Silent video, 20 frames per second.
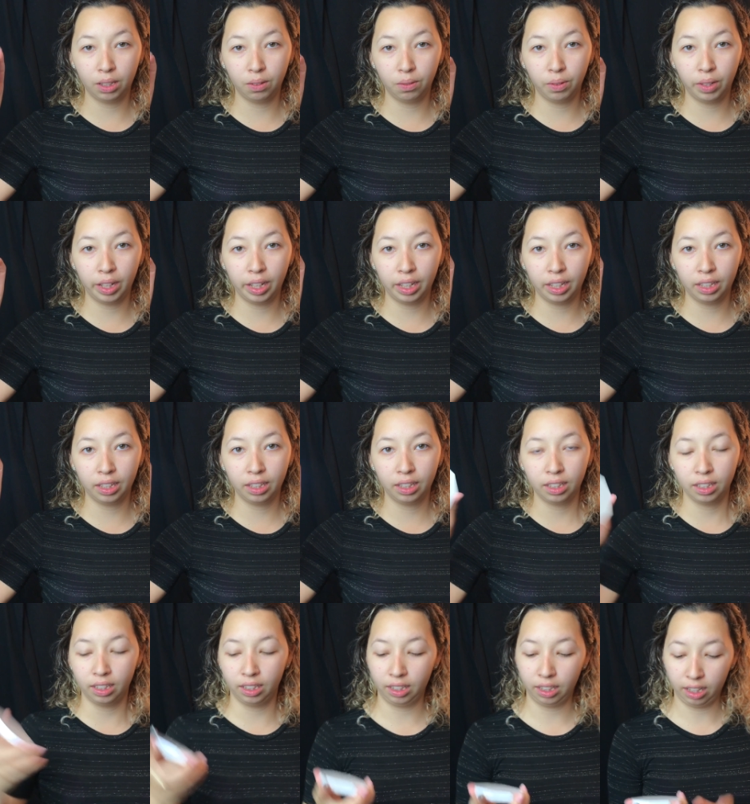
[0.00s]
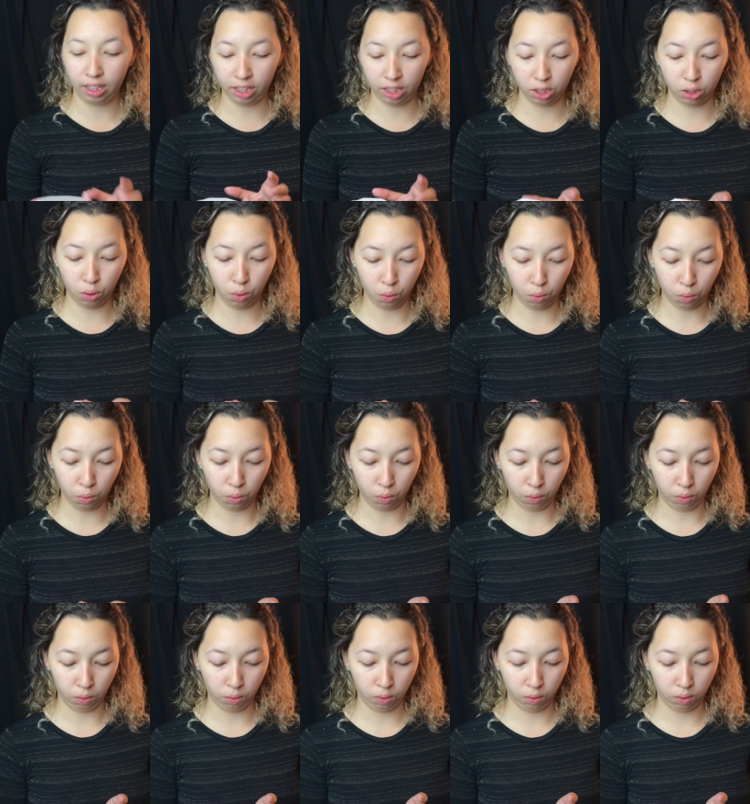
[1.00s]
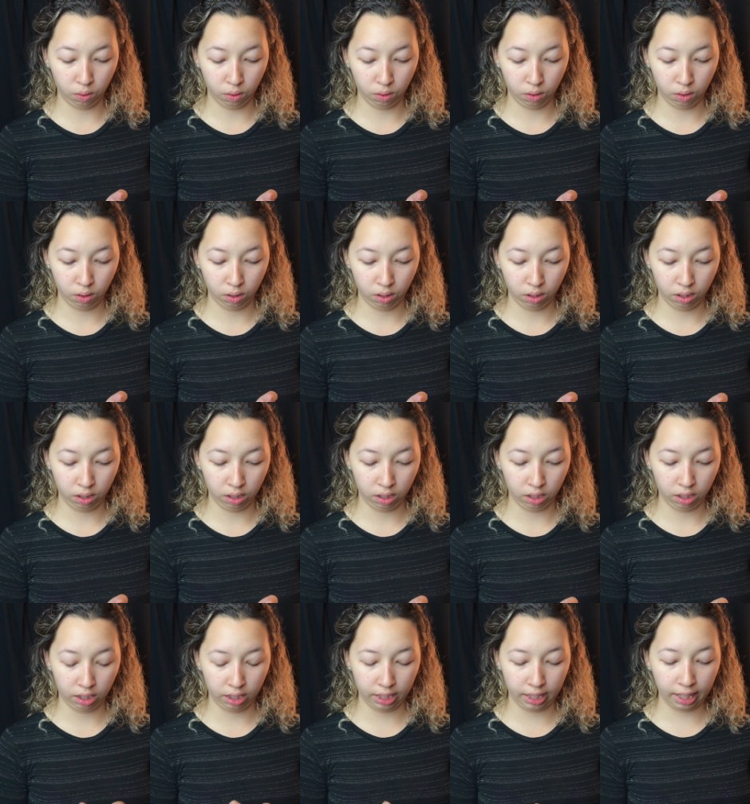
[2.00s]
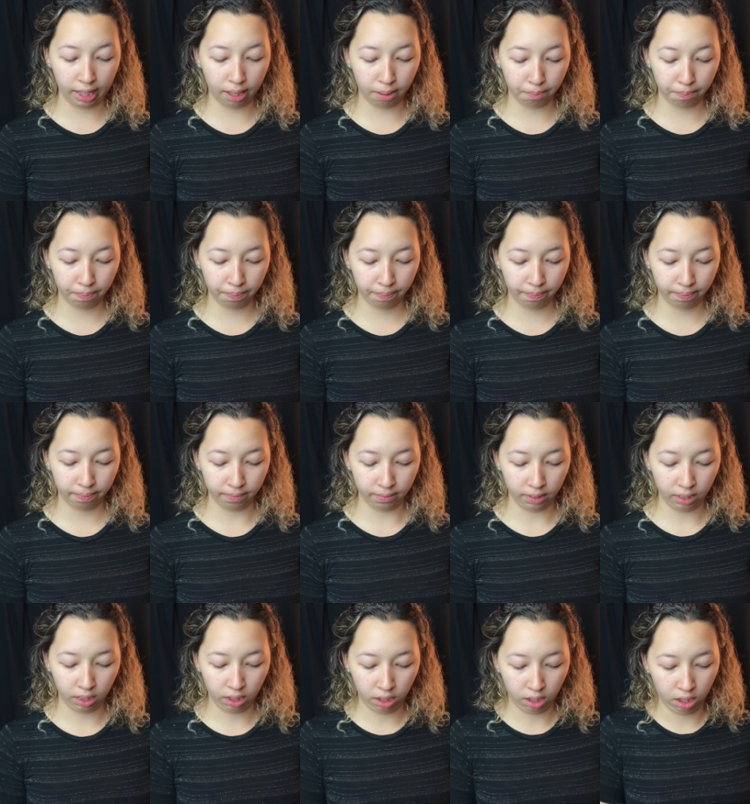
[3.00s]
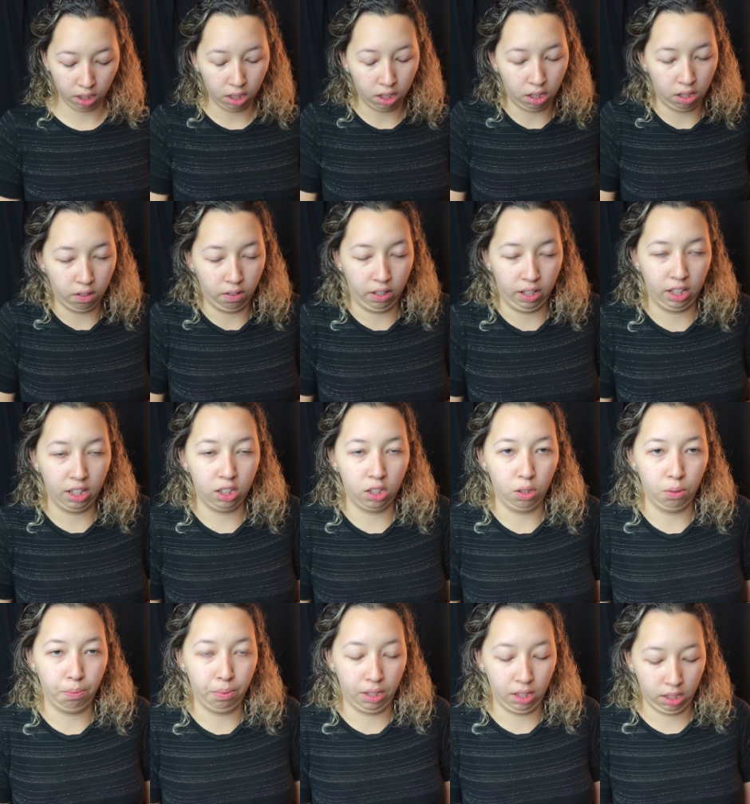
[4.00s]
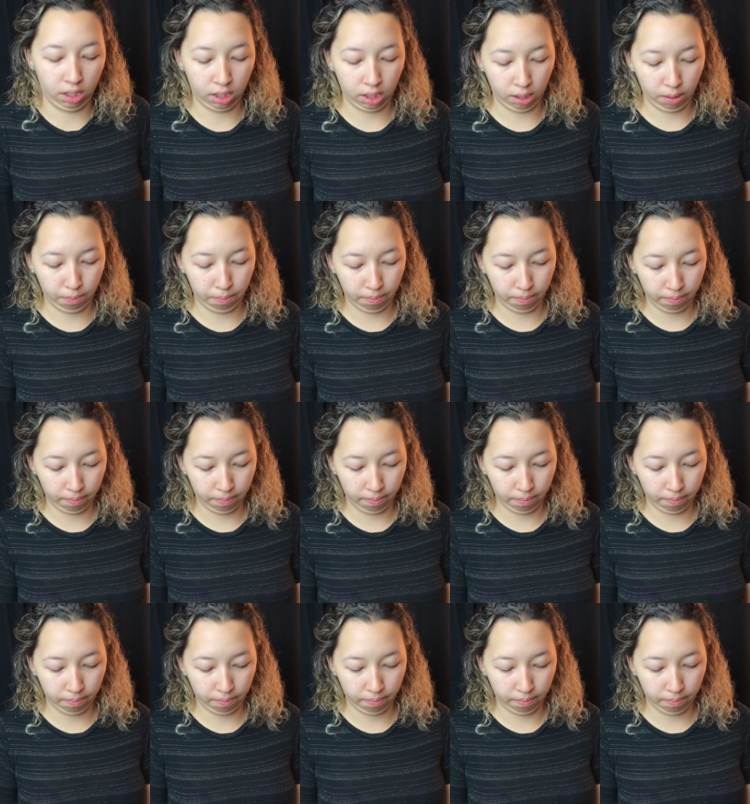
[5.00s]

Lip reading: in a way. It's cool. Damn. Alright, let's open this up.